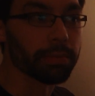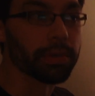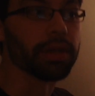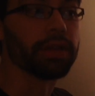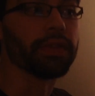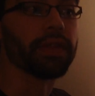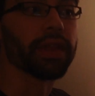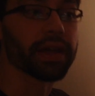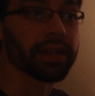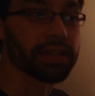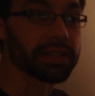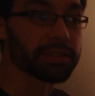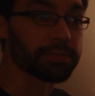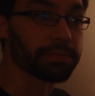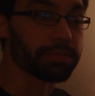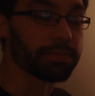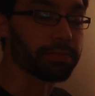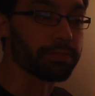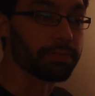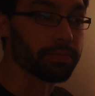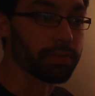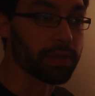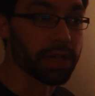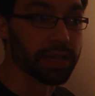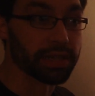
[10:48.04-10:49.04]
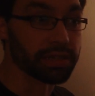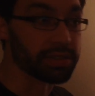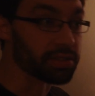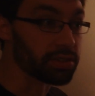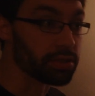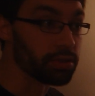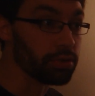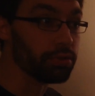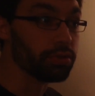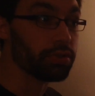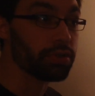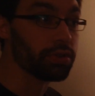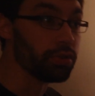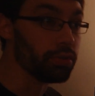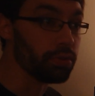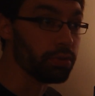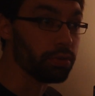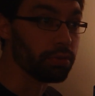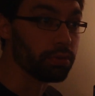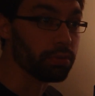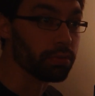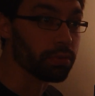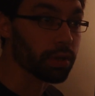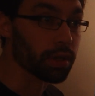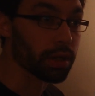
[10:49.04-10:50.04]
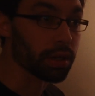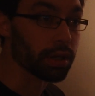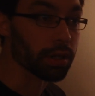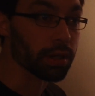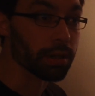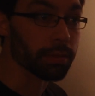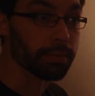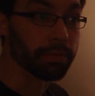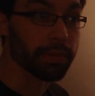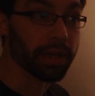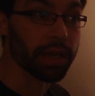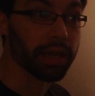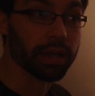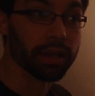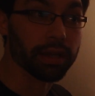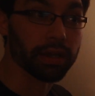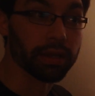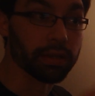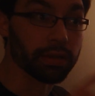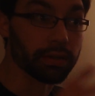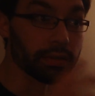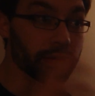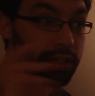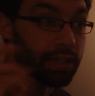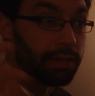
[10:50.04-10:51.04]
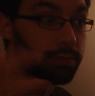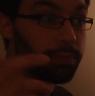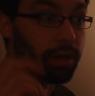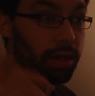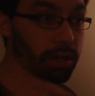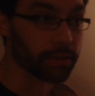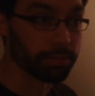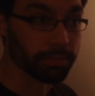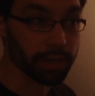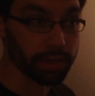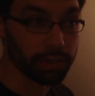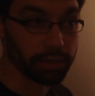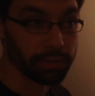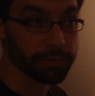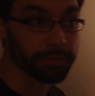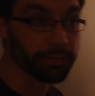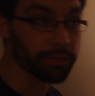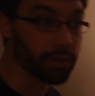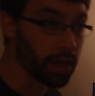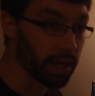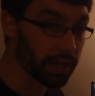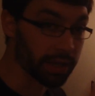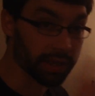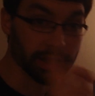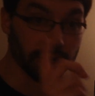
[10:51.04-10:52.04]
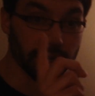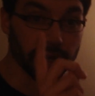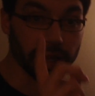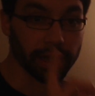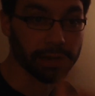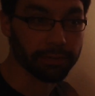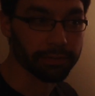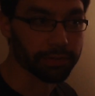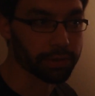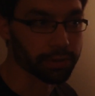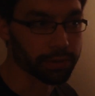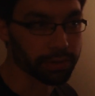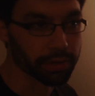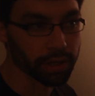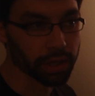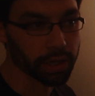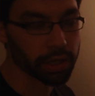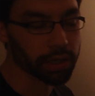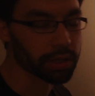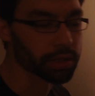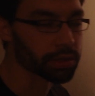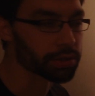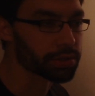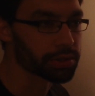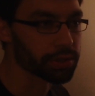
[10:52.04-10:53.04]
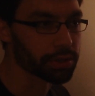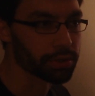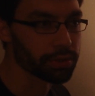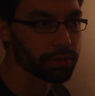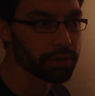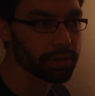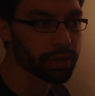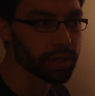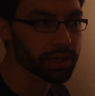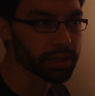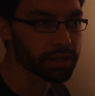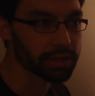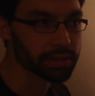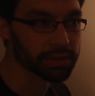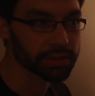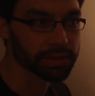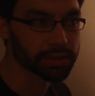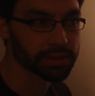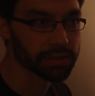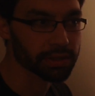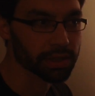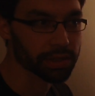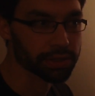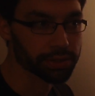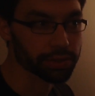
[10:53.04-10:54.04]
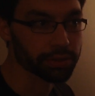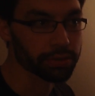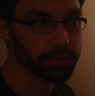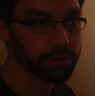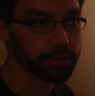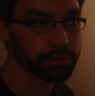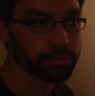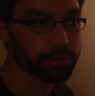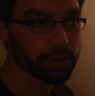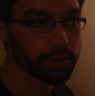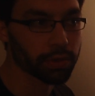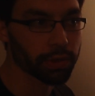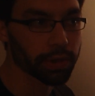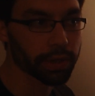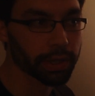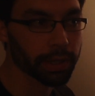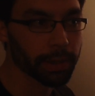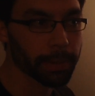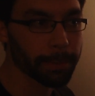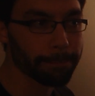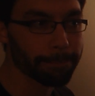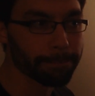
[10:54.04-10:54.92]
And that is due to a debug menu flag that I have turned on. I'll show you real quick.